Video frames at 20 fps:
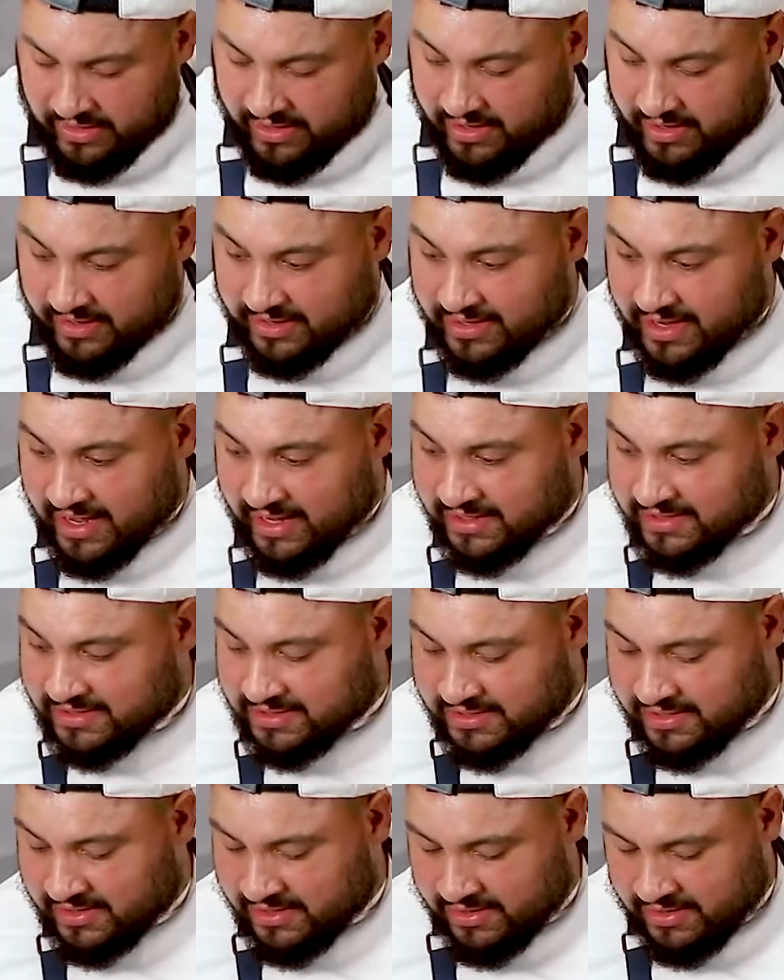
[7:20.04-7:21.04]
Okay,
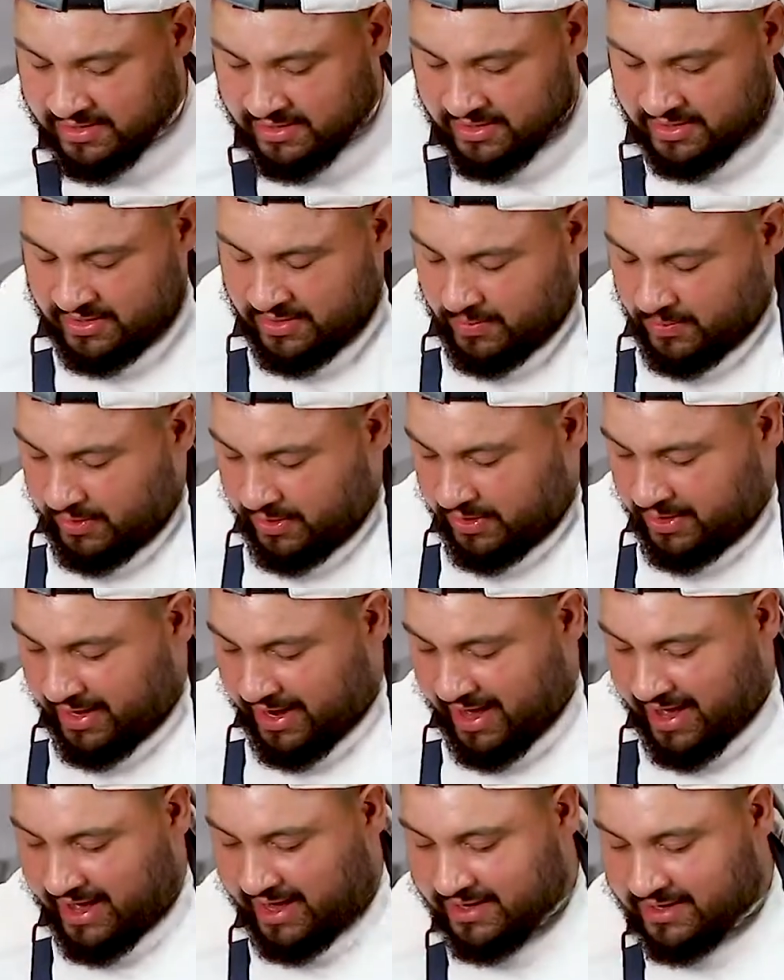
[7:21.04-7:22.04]
next, we're going
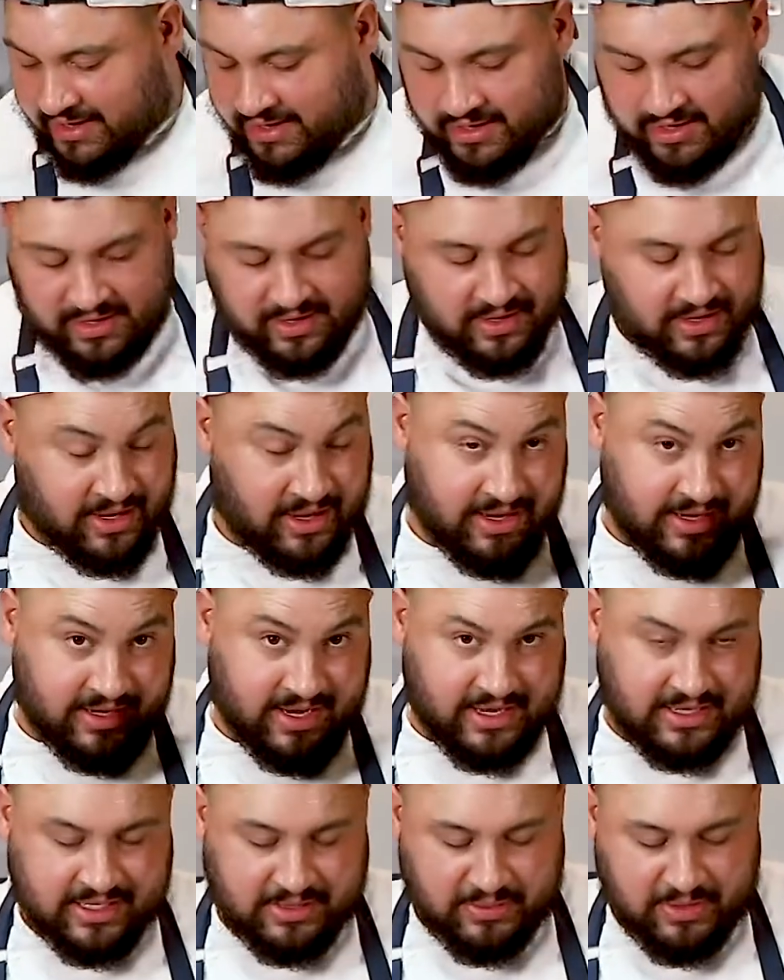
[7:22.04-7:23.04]
to add
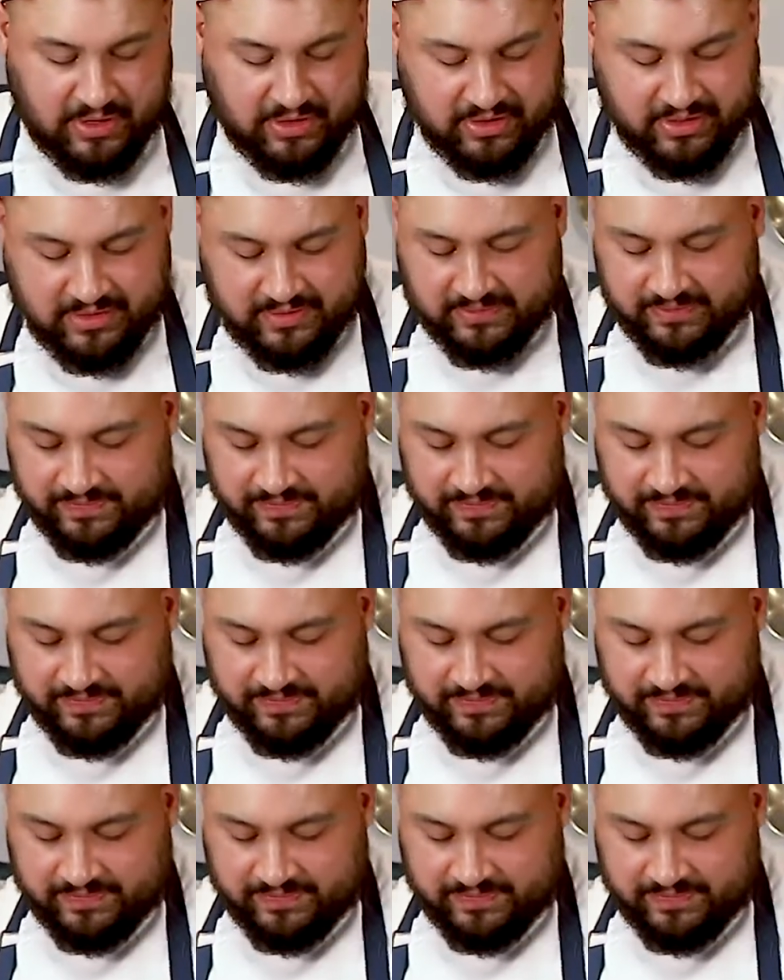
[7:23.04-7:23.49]
condensed milk.